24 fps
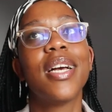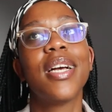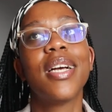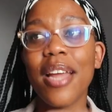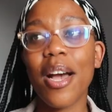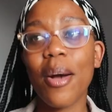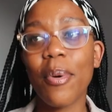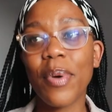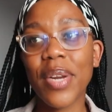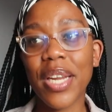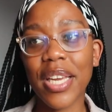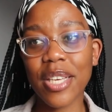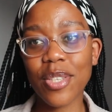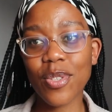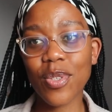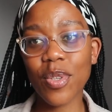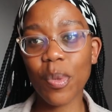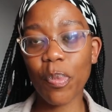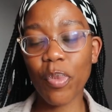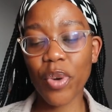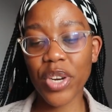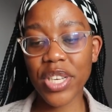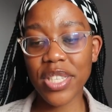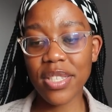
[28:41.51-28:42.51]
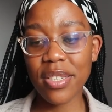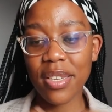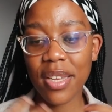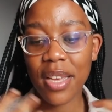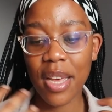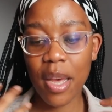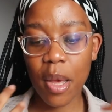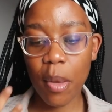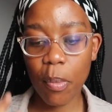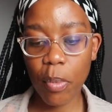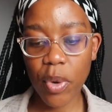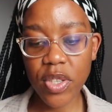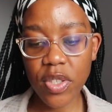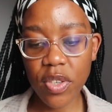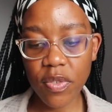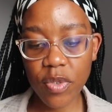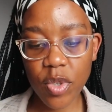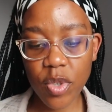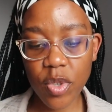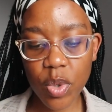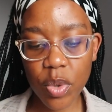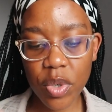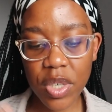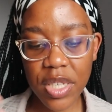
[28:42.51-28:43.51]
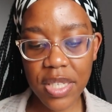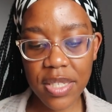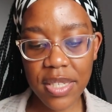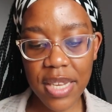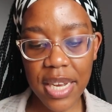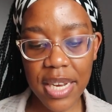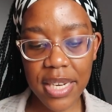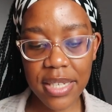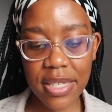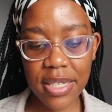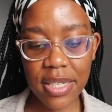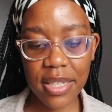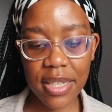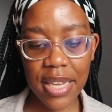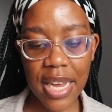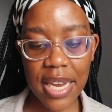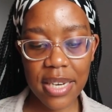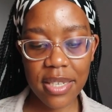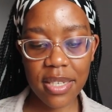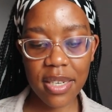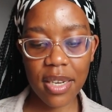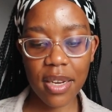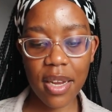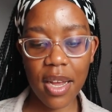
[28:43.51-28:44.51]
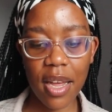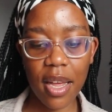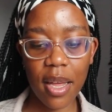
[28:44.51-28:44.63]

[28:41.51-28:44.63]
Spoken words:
Now, I want to get to the point of the story is that